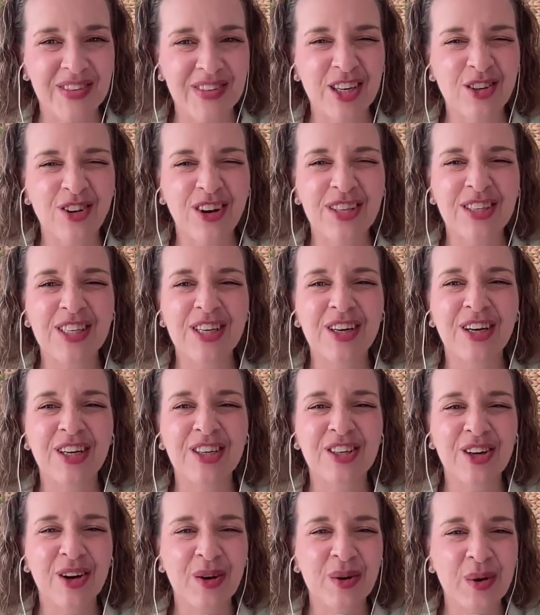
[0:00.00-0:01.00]
They trust their
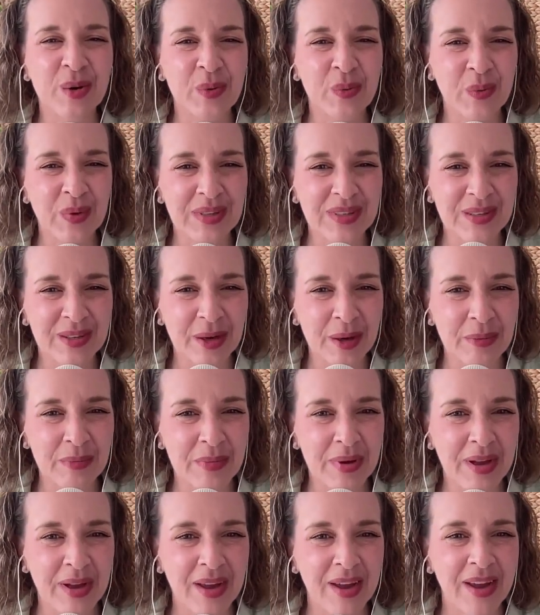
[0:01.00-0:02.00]
internal wisdom